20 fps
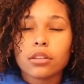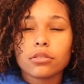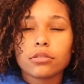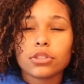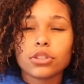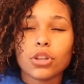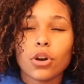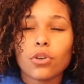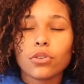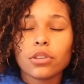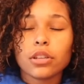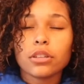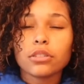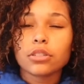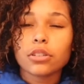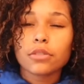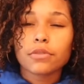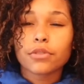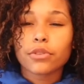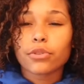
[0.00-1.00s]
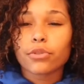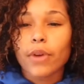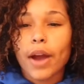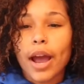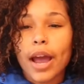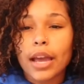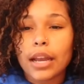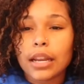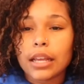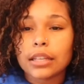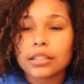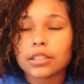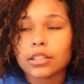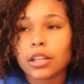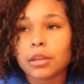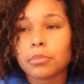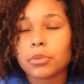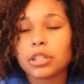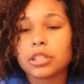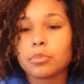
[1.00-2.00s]
so there's a variety of
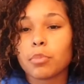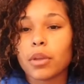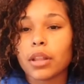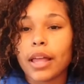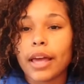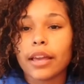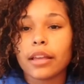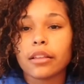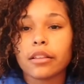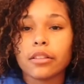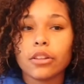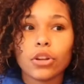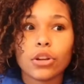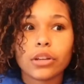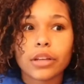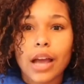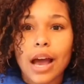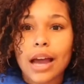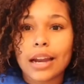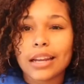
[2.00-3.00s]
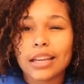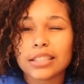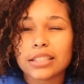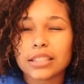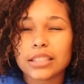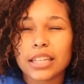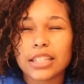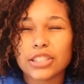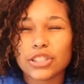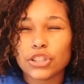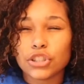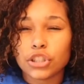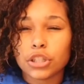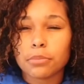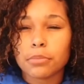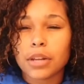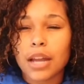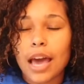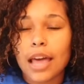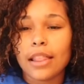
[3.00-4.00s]
celebrities, but like Lil Yachty and Sage the
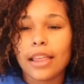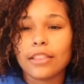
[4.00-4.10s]
Gemini,